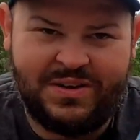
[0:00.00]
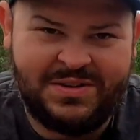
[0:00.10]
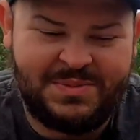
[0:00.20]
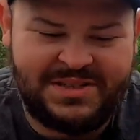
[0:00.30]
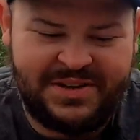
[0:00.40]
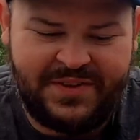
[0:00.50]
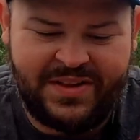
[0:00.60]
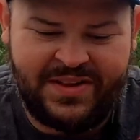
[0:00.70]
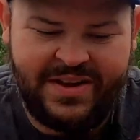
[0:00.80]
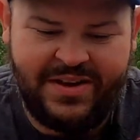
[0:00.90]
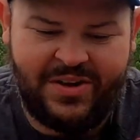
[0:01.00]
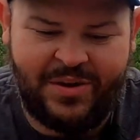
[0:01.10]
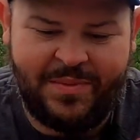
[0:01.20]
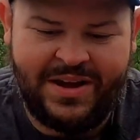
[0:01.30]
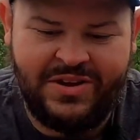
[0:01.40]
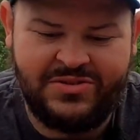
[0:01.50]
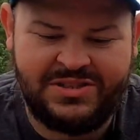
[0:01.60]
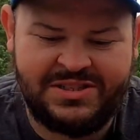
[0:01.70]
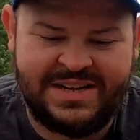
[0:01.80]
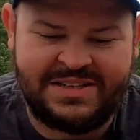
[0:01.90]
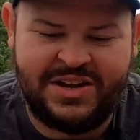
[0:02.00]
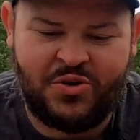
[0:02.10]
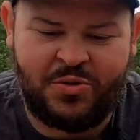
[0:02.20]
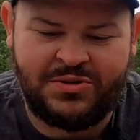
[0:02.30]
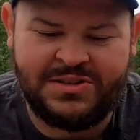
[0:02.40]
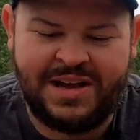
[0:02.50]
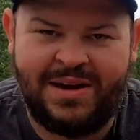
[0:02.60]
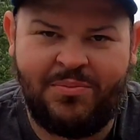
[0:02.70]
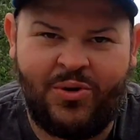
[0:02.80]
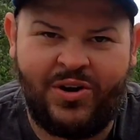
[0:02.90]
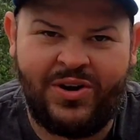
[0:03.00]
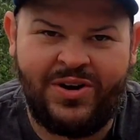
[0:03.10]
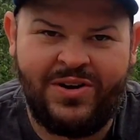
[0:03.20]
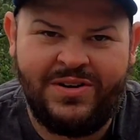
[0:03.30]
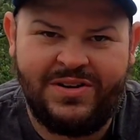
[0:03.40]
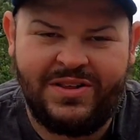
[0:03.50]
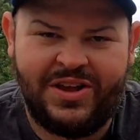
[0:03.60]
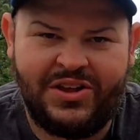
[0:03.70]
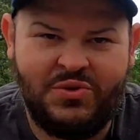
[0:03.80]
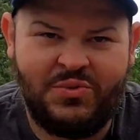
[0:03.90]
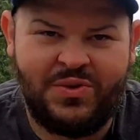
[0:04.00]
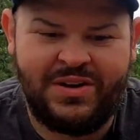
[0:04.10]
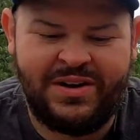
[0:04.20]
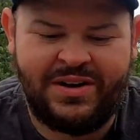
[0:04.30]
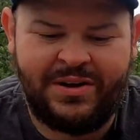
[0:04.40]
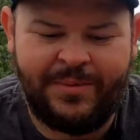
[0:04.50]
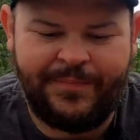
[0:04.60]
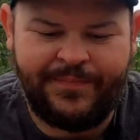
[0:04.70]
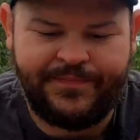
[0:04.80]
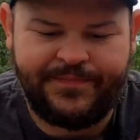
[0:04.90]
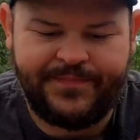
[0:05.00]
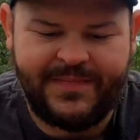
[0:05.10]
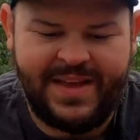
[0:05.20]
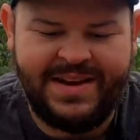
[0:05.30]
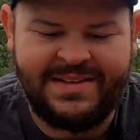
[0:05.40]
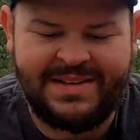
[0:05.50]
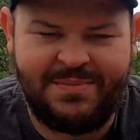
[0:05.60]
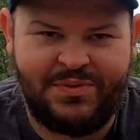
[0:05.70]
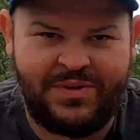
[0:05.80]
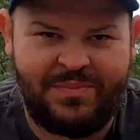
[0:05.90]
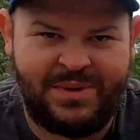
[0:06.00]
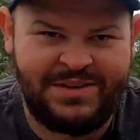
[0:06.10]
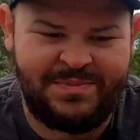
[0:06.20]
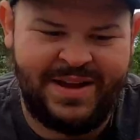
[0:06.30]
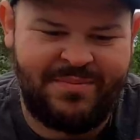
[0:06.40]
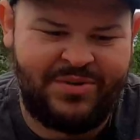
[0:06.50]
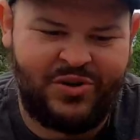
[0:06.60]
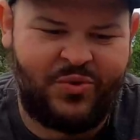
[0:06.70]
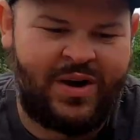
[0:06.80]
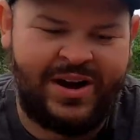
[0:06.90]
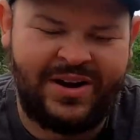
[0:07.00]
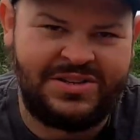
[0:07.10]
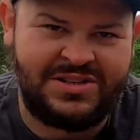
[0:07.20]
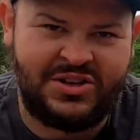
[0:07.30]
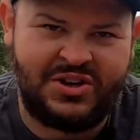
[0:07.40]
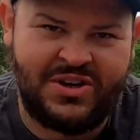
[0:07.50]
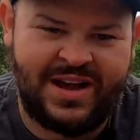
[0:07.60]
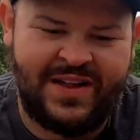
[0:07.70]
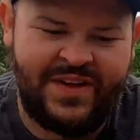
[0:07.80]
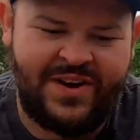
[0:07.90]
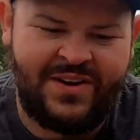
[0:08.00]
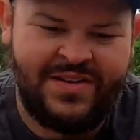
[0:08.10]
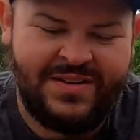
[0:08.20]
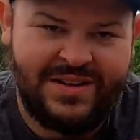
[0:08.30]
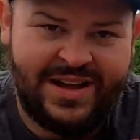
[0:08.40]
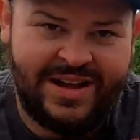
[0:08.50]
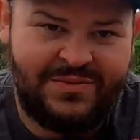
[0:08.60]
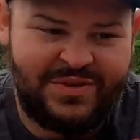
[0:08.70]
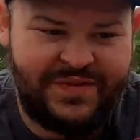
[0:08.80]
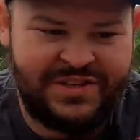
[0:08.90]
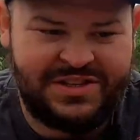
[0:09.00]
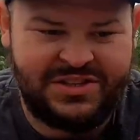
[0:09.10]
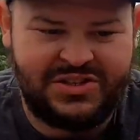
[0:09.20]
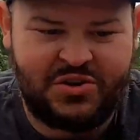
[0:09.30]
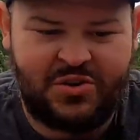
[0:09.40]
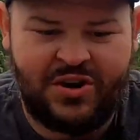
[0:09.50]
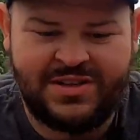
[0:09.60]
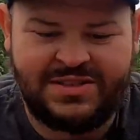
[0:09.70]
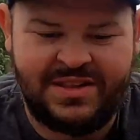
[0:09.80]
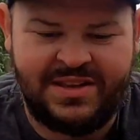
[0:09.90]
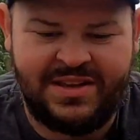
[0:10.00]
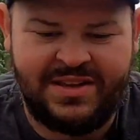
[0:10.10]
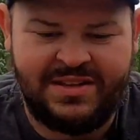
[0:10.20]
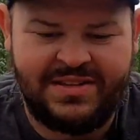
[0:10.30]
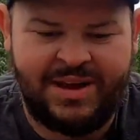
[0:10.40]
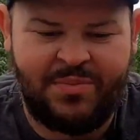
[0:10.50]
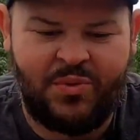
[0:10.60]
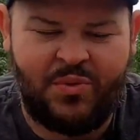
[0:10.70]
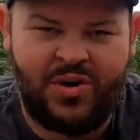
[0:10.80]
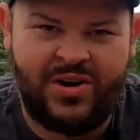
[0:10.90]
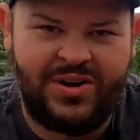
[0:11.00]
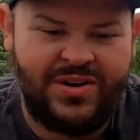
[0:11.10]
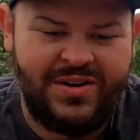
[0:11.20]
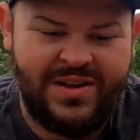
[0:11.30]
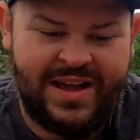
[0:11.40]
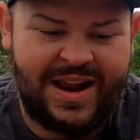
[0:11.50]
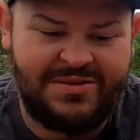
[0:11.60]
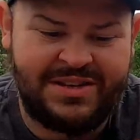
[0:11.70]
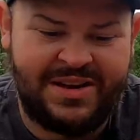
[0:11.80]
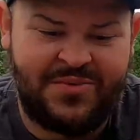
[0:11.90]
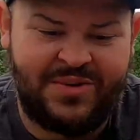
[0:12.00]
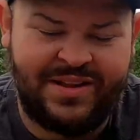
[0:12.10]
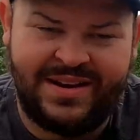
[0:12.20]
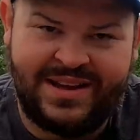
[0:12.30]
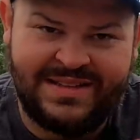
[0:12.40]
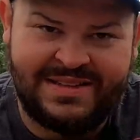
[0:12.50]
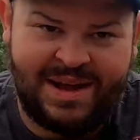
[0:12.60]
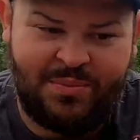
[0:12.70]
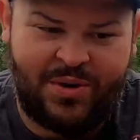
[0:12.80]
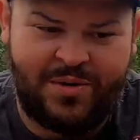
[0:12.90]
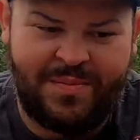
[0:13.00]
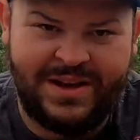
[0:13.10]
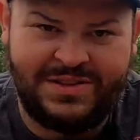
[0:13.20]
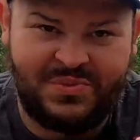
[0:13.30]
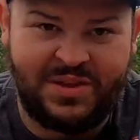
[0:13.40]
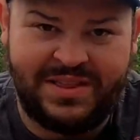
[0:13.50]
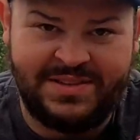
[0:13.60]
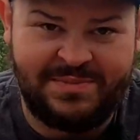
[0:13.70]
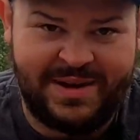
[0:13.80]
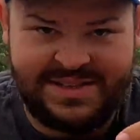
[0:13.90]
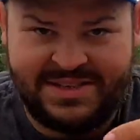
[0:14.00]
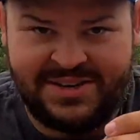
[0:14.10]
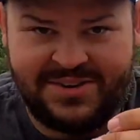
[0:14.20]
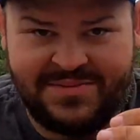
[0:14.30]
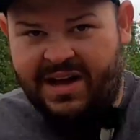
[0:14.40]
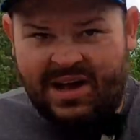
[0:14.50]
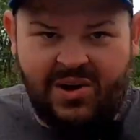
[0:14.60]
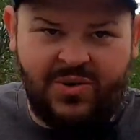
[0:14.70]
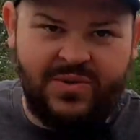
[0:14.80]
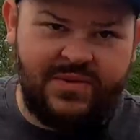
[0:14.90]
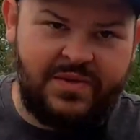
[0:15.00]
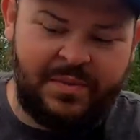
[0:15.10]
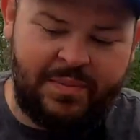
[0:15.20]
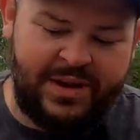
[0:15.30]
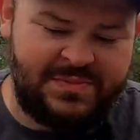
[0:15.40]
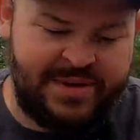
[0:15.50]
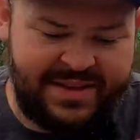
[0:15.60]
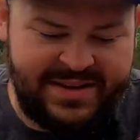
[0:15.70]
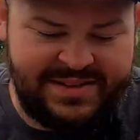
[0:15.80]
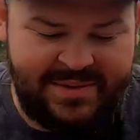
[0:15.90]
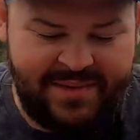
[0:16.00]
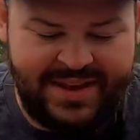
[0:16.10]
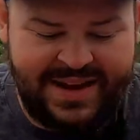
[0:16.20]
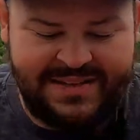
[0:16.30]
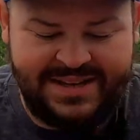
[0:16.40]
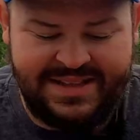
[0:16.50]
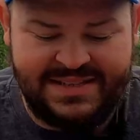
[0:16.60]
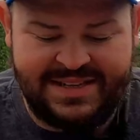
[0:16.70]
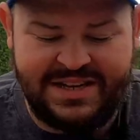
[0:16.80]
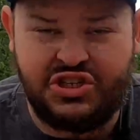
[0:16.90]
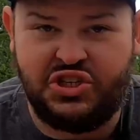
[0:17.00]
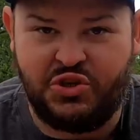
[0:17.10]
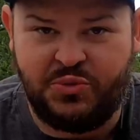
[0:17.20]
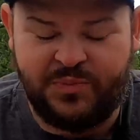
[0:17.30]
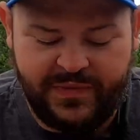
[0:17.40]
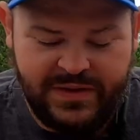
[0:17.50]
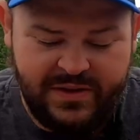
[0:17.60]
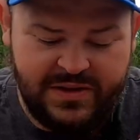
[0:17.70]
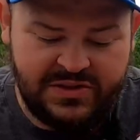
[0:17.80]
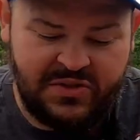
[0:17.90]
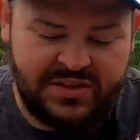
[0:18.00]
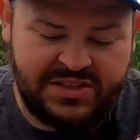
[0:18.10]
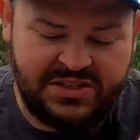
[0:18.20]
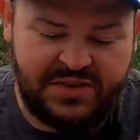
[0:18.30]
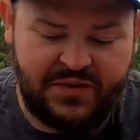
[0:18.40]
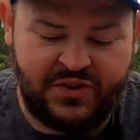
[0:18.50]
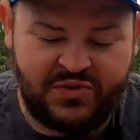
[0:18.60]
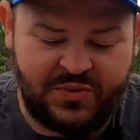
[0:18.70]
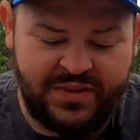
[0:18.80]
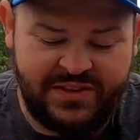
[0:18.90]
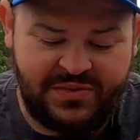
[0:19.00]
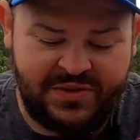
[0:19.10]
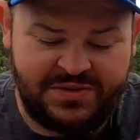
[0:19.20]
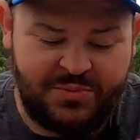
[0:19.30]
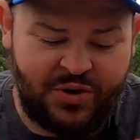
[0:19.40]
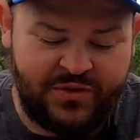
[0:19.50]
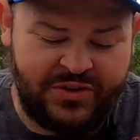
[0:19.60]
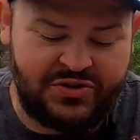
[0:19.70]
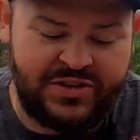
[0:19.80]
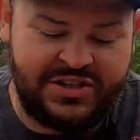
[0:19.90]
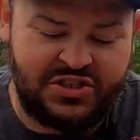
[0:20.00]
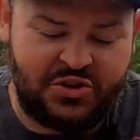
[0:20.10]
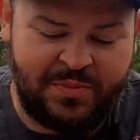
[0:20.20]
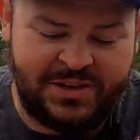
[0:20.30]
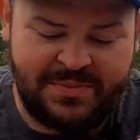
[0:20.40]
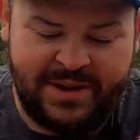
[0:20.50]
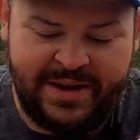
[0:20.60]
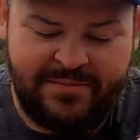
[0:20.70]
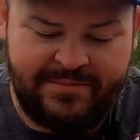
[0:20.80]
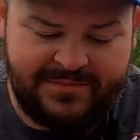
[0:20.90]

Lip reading: one specifically, I use just as a normal top water, like you would any type of a buzz bait, but no wire, just a hook on there, and would fish this across the top of the water. And I was getting really nice top water bites with these baits here. Now, the buzz bait they sent me, like I said, they sent 2. So this is the first one. This one is more of your traditional buzz bait.